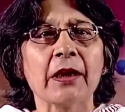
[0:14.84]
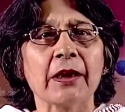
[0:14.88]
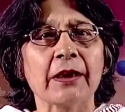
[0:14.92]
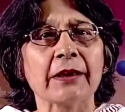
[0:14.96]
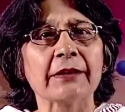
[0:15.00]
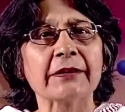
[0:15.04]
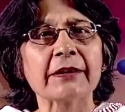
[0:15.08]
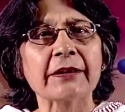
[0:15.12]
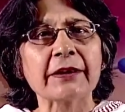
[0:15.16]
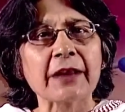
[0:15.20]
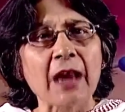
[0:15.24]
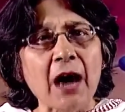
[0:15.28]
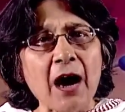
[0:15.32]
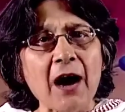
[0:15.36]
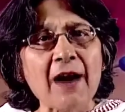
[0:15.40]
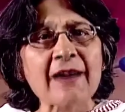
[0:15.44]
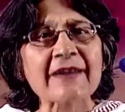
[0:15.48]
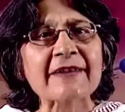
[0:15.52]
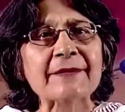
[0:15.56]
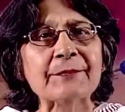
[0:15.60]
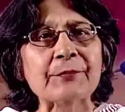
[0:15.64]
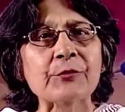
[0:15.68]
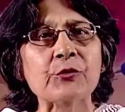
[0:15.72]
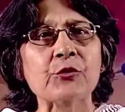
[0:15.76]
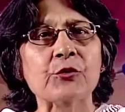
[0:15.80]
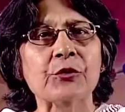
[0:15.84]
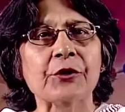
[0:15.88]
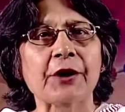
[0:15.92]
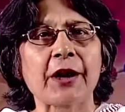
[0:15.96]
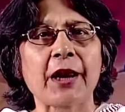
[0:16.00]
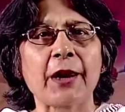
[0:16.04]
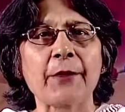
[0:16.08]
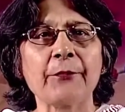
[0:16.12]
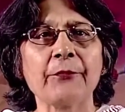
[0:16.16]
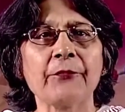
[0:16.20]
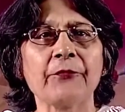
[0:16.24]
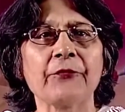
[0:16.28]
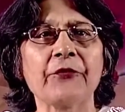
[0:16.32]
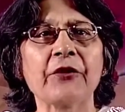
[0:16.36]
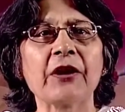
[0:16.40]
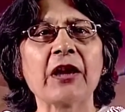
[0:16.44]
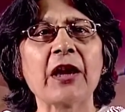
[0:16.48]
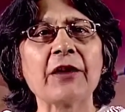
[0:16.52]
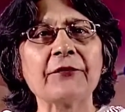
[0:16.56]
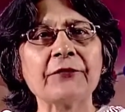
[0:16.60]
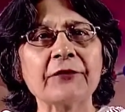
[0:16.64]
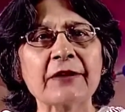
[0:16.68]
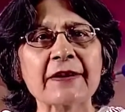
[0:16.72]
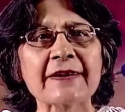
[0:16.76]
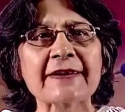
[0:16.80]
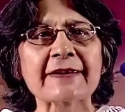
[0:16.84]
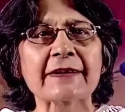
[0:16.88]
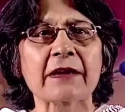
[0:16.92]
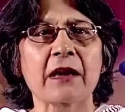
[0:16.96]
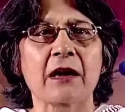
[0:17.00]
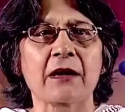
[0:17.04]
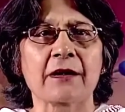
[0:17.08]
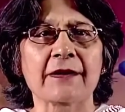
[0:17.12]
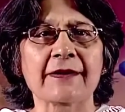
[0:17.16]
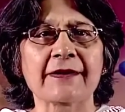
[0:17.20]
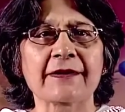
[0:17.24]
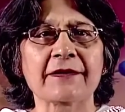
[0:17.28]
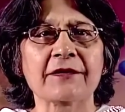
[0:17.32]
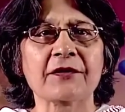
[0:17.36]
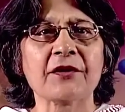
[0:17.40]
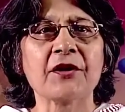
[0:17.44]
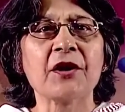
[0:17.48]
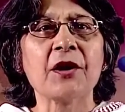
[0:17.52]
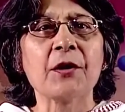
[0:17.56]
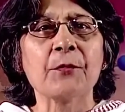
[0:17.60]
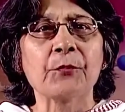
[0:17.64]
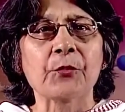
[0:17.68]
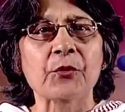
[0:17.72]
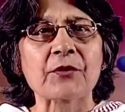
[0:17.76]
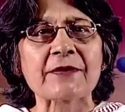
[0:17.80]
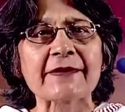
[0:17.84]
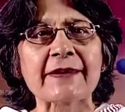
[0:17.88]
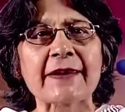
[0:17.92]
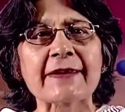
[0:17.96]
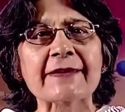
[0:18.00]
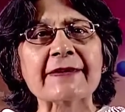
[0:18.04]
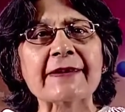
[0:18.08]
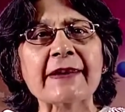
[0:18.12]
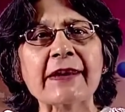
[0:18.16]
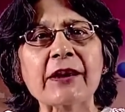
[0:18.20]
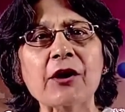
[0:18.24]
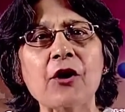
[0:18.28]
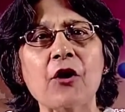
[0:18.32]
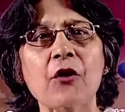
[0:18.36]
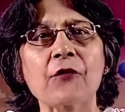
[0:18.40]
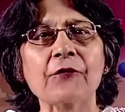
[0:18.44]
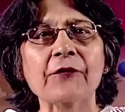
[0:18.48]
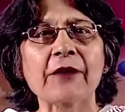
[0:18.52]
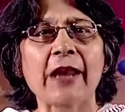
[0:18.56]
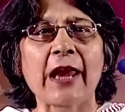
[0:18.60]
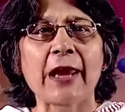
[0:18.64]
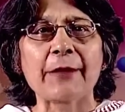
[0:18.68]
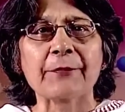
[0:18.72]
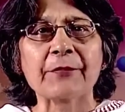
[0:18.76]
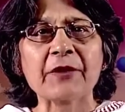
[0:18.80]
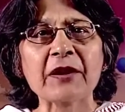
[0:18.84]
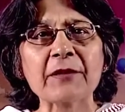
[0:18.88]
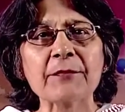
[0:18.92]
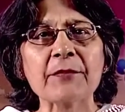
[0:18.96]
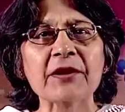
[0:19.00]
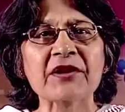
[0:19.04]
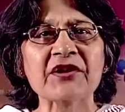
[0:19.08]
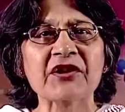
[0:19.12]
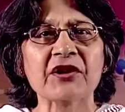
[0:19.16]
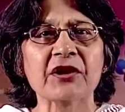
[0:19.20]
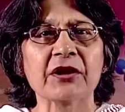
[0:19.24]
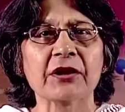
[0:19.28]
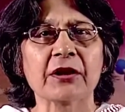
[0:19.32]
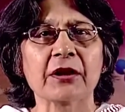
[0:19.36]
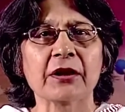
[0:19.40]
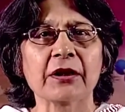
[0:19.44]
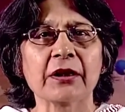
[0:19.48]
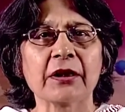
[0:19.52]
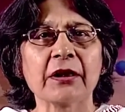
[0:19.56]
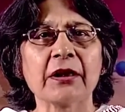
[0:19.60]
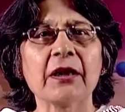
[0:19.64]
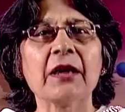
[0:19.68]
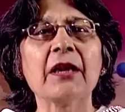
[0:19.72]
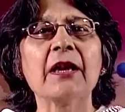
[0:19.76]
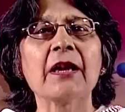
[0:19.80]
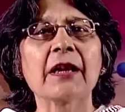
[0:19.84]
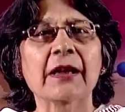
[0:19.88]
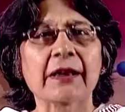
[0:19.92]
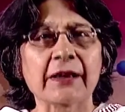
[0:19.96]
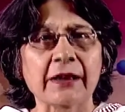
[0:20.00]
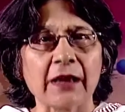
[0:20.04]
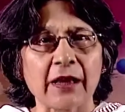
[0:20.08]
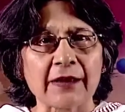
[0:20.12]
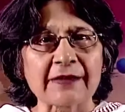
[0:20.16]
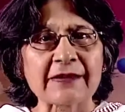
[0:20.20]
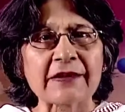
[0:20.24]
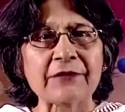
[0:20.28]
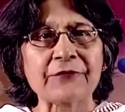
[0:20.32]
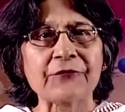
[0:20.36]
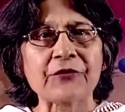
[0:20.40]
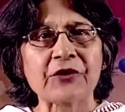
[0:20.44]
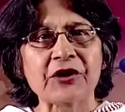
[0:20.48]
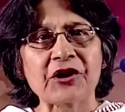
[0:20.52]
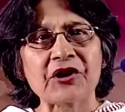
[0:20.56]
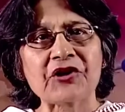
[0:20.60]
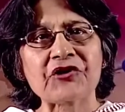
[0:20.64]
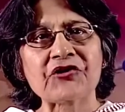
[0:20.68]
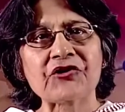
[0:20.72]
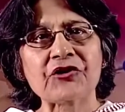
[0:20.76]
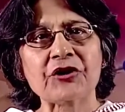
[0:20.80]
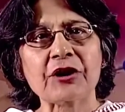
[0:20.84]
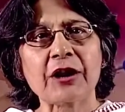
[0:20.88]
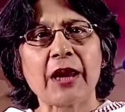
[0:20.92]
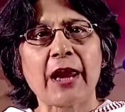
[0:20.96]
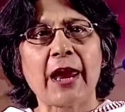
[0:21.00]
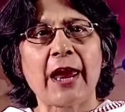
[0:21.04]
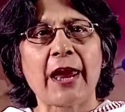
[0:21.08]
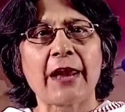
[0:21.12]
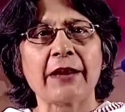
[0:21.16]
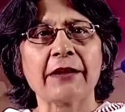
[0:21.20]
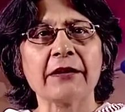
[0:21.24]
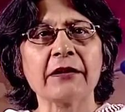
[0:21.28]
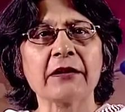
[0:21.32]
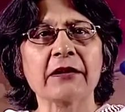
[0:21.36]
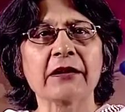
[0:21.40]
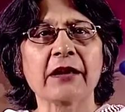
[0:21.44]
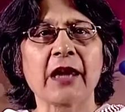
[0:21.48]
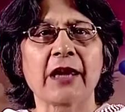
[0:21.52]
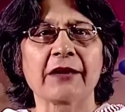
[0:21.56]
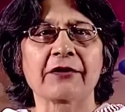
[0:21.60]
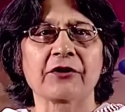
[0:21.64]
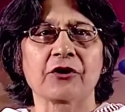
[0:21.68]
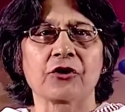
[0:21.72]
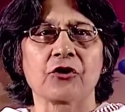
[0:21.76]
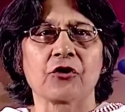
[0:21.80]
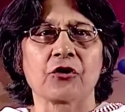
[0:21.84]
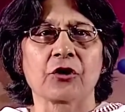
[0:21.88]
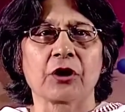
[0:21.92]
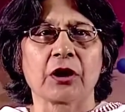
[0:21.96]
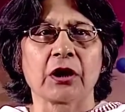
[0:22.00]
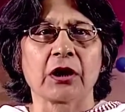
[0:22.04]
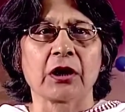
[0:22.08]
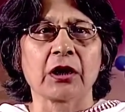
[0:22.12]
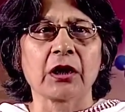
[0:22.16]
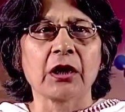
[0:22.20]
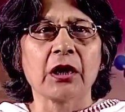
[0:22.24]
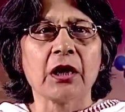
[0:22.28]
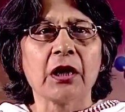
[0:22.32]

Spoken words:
In the last program, we have discussed processing of library material, classification and cataloging.